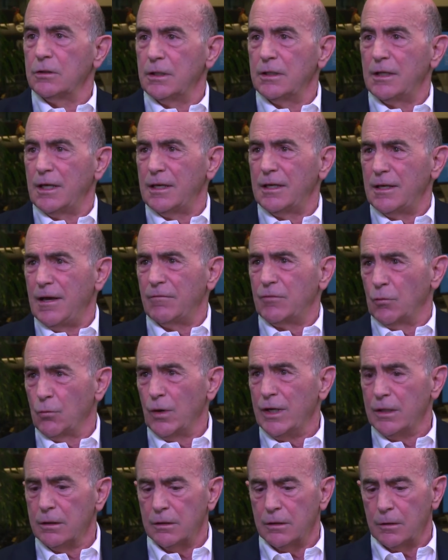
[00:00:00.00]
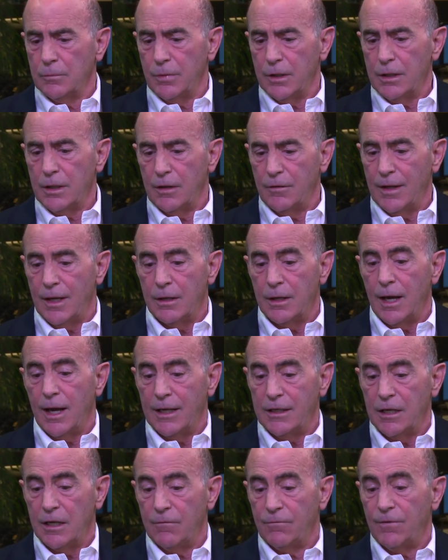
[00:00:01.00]
you, you have to read a little bit and then
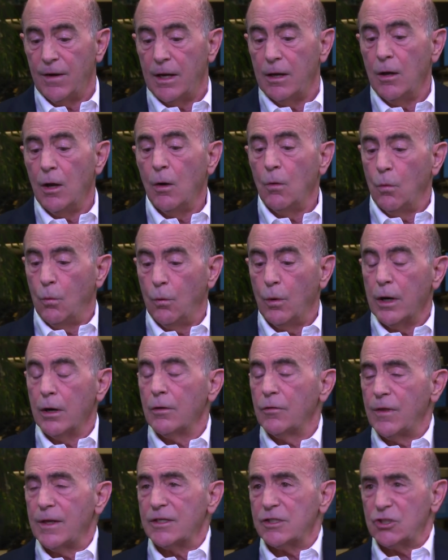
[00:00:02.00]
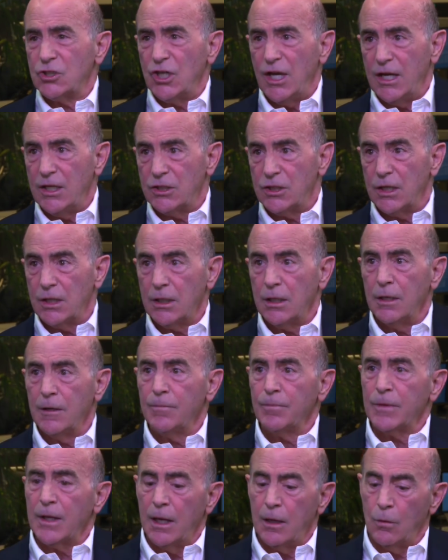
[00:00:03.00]
identify where are things changing
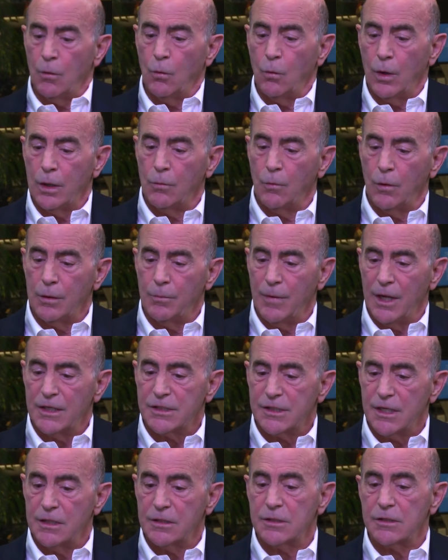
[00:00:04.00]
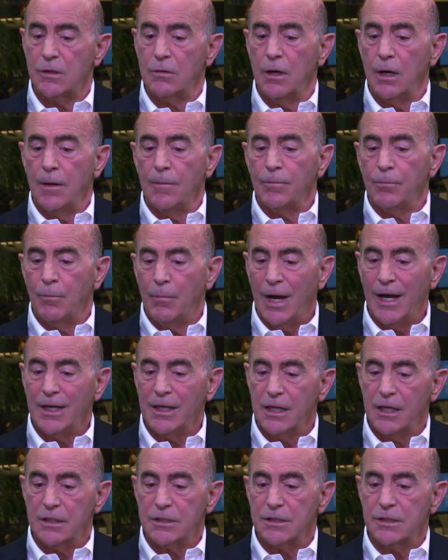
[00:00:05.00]
and what, what makes sense. So my
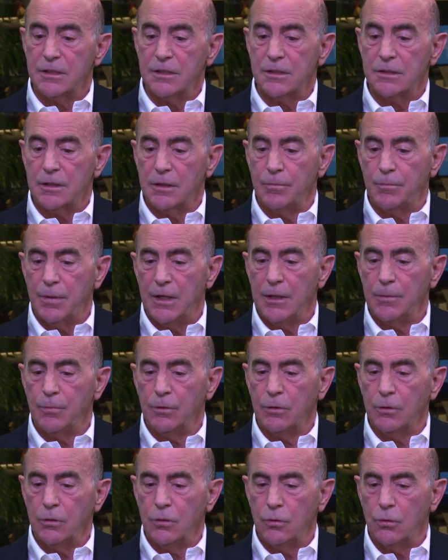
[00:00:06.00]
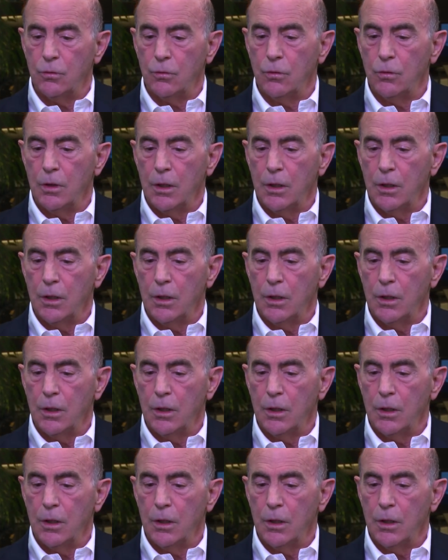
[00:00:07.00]
guess is that people who,